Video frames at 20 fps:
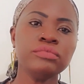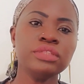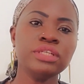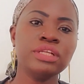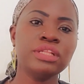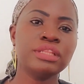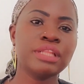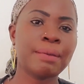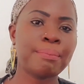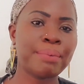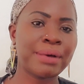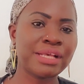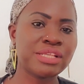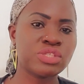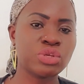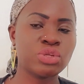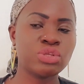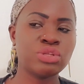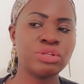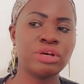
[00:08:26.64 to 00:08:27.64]
the
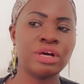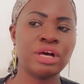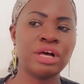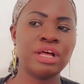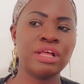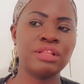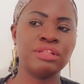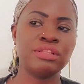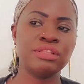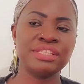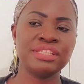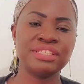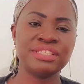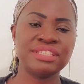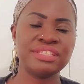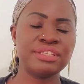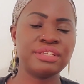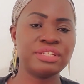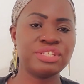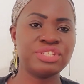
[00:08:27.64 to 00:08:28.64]
person
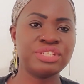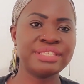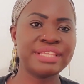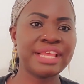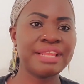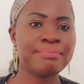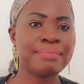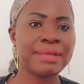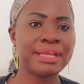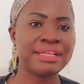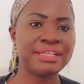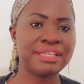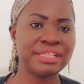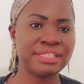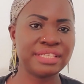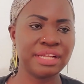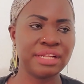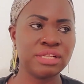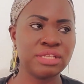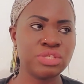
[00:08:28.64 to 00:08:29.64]
she sent my
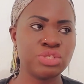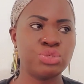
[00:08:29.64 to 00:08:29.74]
details